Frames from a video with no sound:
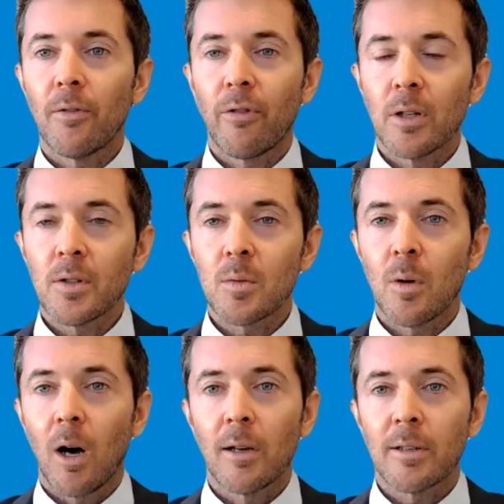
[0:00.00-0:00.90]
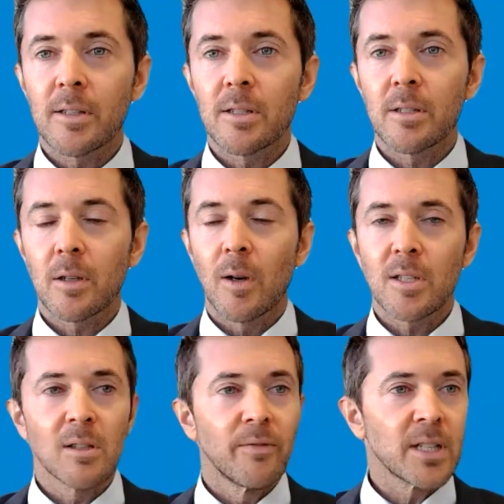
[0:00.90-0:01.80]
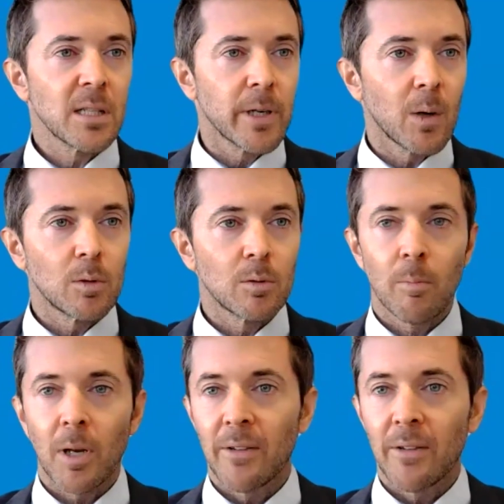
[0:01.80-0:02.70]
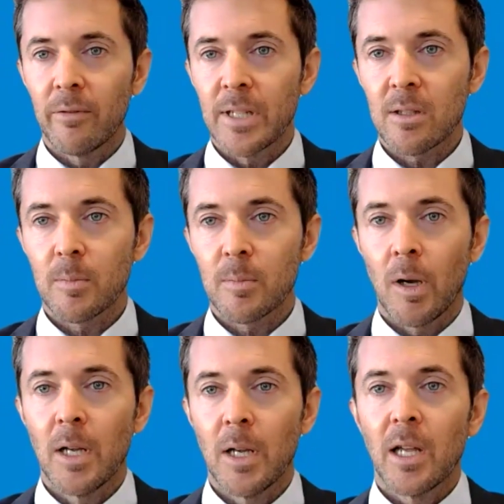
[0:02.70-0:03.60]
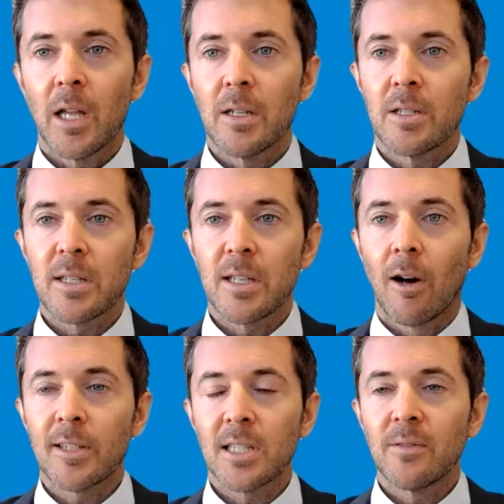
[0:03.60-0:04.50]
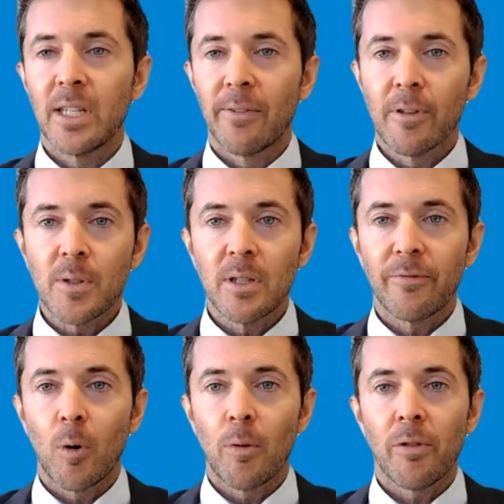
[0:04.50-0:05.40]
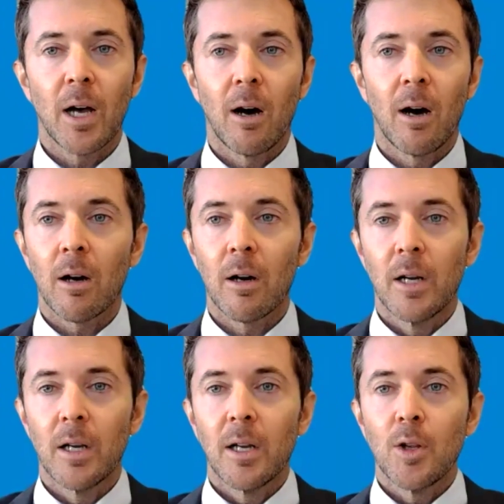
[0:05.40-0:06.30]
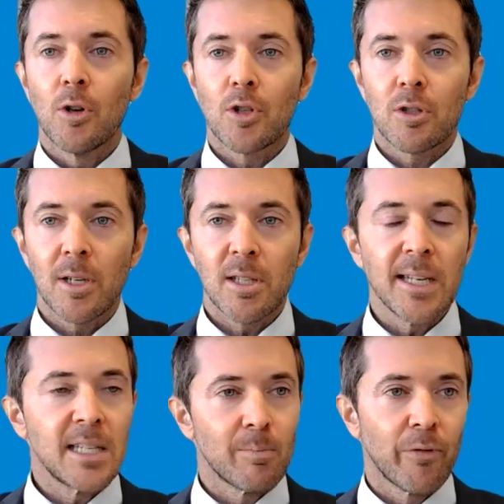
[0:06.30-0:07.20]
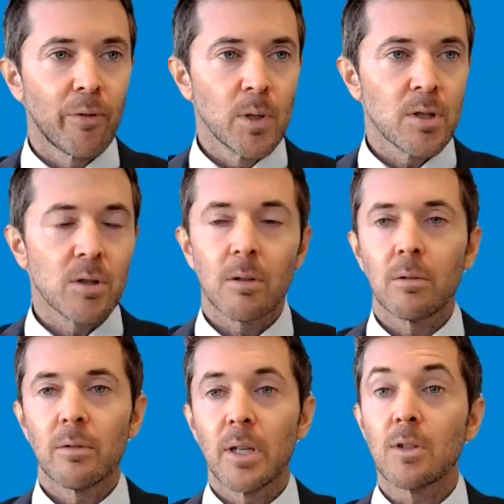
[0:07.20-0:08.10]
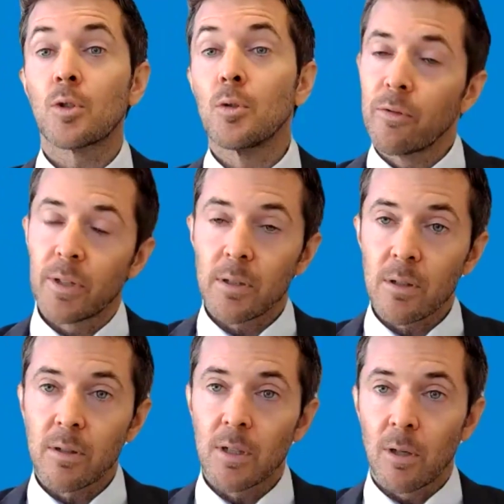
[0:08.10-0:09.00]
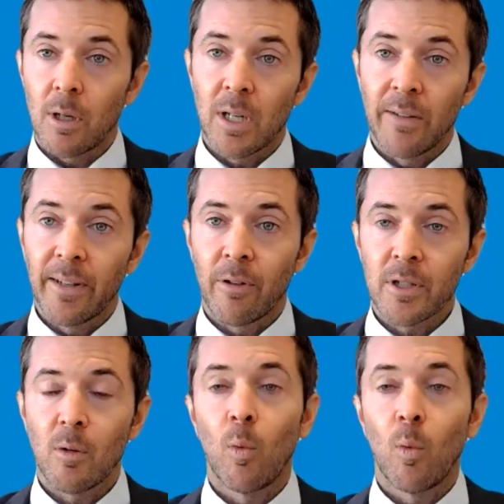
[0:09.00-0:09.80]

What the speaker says: Francois asks a question to Vessel, but I will reply for Vessels. But it's just asking for the difference between the fourth R unit trust and ETF performance. So there's two things that drive that, Francois.